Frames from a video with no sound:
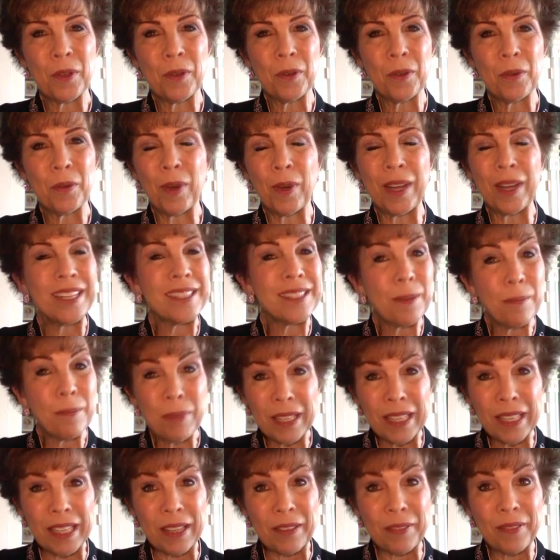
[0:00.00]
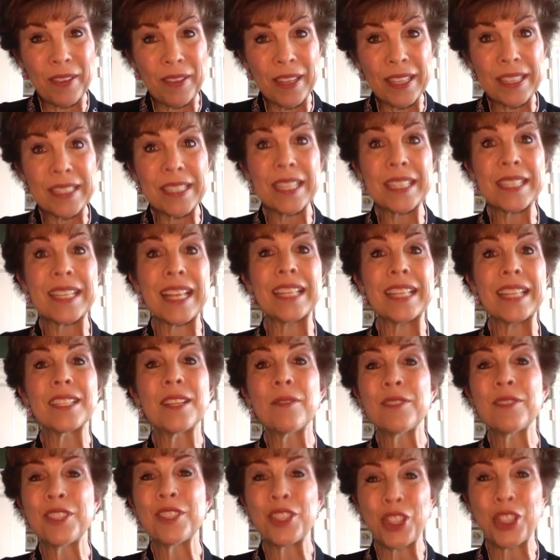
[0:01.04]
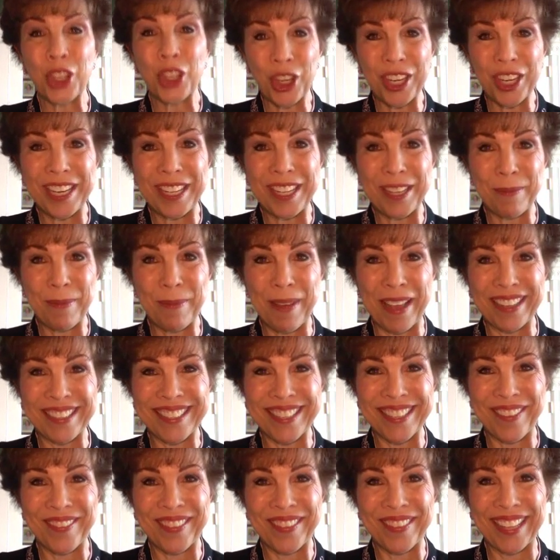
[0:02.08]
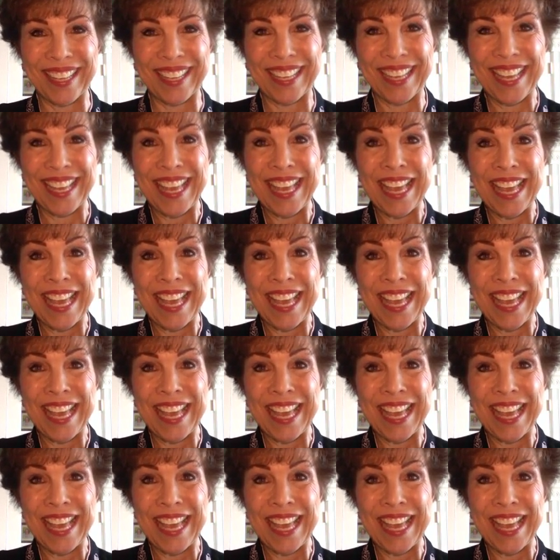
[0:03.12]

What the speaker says: What is a belief? It's a sense of certainty about something.